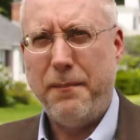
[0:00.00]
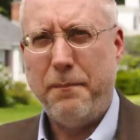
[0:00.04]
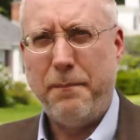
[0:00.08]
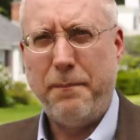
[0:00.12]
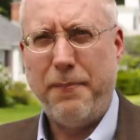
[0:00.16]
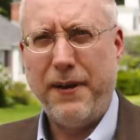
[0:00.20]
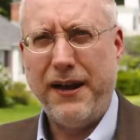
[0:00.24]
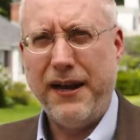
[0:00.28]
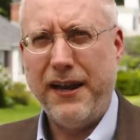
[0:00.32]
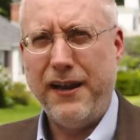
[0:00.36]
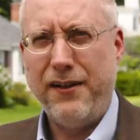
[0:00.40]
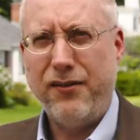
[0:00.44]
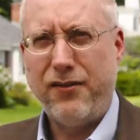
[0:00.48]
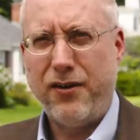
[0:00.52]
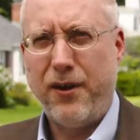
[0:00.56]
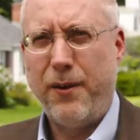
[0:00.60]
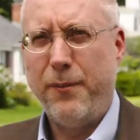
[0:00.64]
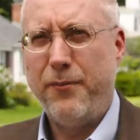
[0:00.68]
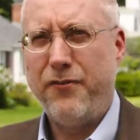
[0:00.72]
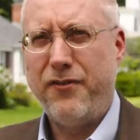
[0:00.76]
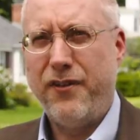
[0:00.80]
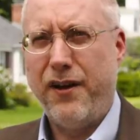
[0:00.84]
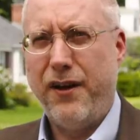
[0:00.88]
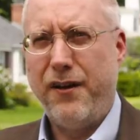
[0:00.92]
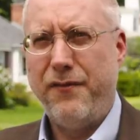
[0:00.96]
But in
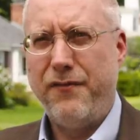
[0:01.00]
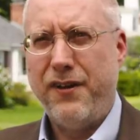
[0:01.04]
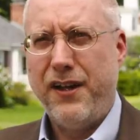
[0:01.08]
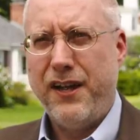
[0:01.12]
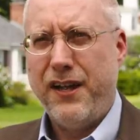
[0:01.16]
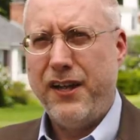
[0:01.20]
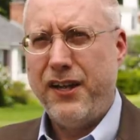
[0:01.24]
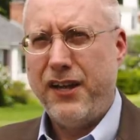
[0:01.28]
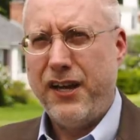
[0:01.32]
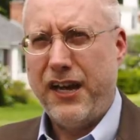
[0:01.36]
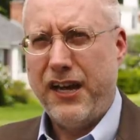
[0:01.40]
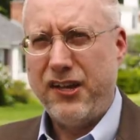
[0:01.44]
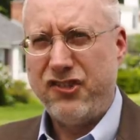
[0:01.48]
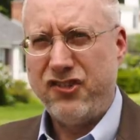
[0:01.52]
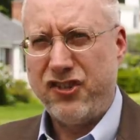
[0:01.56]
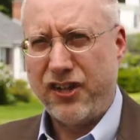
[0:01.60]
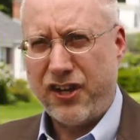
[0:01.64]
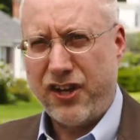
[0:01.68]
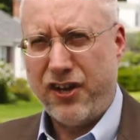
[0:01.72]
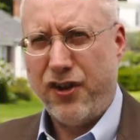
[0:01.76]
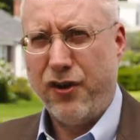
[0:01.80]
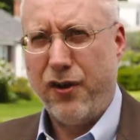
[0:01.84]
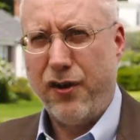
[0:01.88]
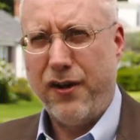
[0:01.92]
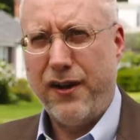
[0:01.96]
terms of
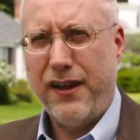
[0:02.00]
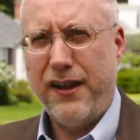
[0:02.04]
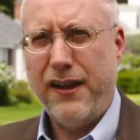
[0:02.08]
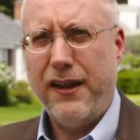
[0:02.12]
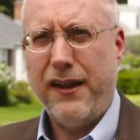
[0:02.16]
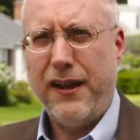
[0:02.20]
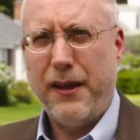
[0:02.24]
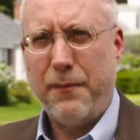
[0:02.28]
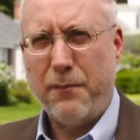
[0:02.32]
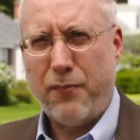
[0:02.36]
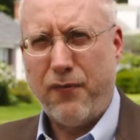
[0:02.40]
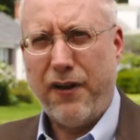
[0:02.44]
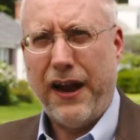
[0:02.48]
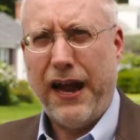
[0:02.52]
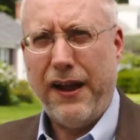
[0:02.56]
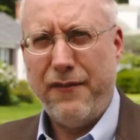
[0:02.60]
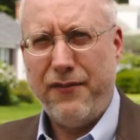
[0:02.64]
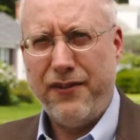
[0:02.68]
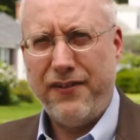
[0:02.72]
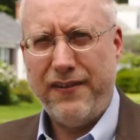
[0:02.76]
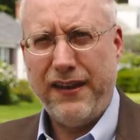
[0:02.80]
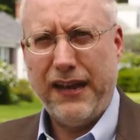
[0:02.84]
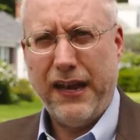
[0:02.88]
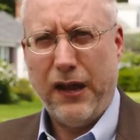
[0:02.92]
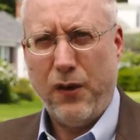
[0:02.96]
security and
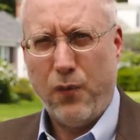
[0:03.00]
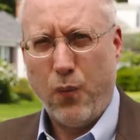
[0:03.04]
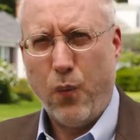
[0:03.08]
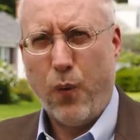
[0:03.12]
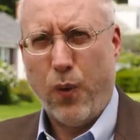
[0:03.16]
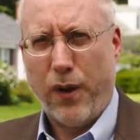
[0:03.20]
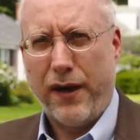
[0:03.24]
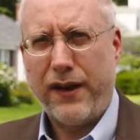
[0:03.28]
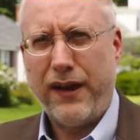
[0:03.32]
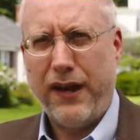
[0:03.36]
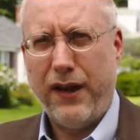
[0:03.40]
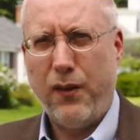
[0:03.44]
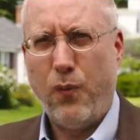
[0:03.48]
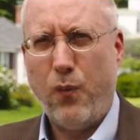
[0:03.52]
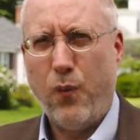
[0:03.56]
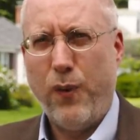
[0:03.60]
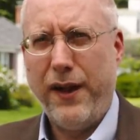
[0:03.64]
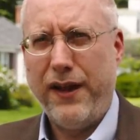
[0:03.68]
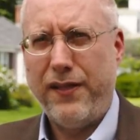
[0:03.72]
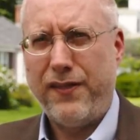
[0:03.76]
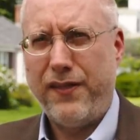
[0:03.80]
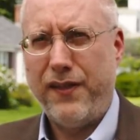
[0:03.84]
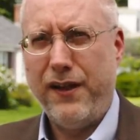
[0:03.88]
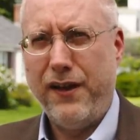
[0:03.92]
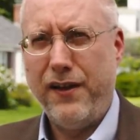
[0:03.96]
privacy and working
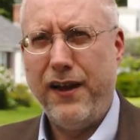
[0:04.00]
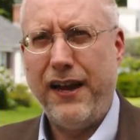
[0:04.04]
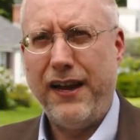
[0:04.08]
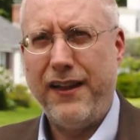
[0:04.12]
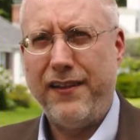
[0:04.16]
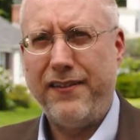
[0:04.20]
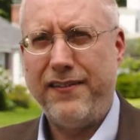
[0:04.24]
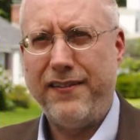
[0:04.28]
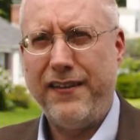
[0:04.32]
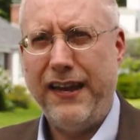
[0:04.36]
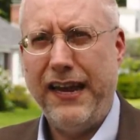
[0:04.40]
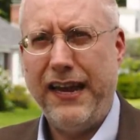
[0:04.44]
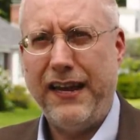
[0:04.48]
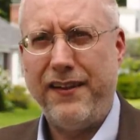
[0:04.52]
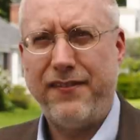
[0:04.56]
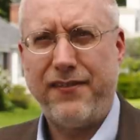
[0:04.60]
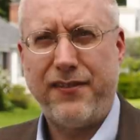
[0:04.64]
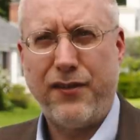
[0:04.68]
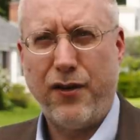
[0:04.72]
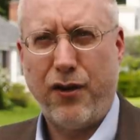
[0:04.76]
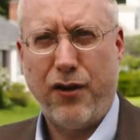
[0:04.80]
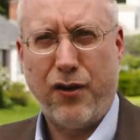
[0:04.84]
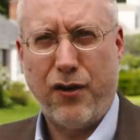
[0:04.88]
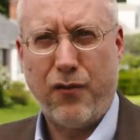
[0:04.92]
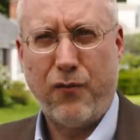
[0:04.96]
with the United States,
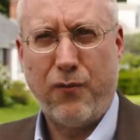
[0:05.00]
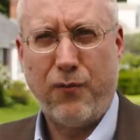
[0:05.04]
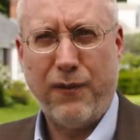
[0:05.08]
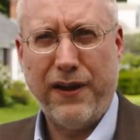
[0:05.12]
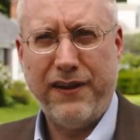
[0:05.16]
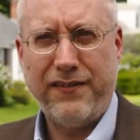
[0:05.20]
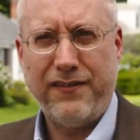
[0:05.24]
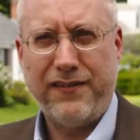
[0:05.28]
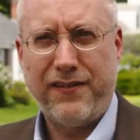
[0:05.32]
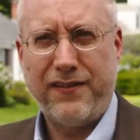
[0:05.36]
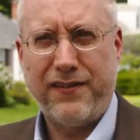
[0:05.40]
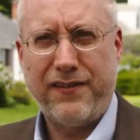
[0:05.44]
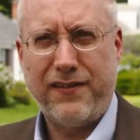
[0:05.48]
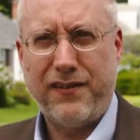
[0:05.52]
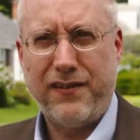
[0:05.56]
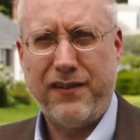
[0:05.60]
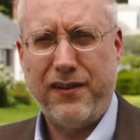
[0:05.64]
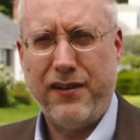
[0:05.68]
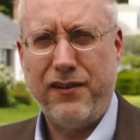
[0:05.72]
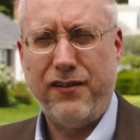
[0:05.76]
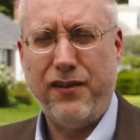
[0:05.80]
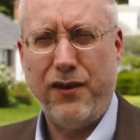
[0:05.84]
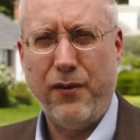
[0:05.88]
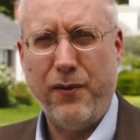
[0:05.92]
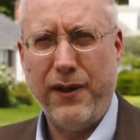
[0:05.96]
there are risks
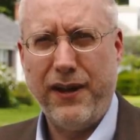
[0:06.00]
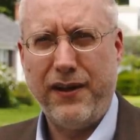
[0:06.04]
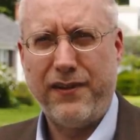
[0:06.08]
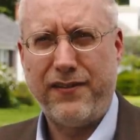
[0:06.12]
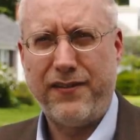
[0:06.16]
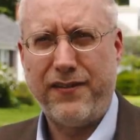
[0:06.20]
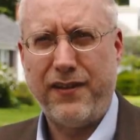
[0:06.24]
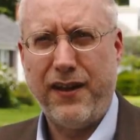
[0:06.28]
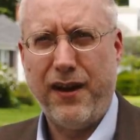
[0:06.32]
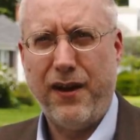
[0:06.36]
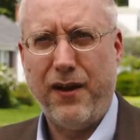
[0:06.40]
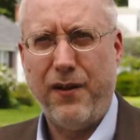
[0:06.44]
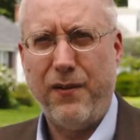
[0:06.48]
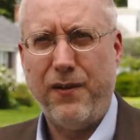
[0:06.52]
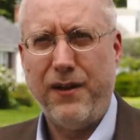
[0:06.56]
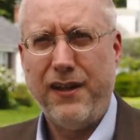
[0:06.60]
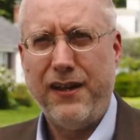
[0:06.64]
to doing so.